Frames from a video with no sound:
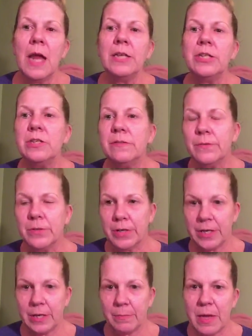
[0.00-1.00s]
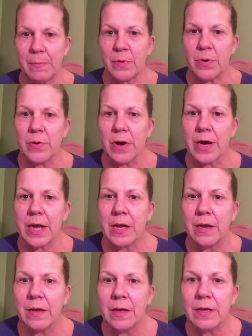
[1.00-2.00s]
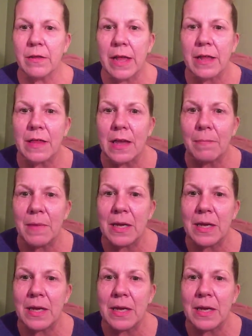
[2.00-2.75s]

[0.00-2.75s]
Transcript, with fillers: not just for people who are, you like